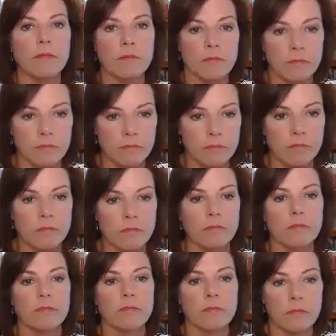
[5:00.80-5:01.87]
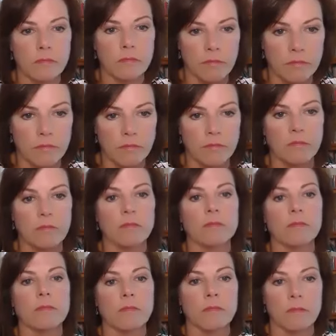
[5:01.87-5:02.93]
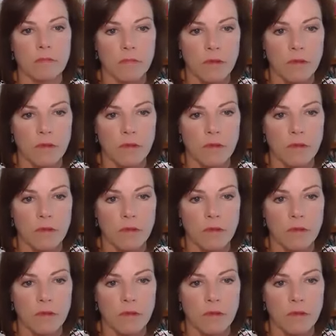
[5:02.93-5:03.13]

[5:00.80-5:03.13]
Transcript: know, figuring it out as we go.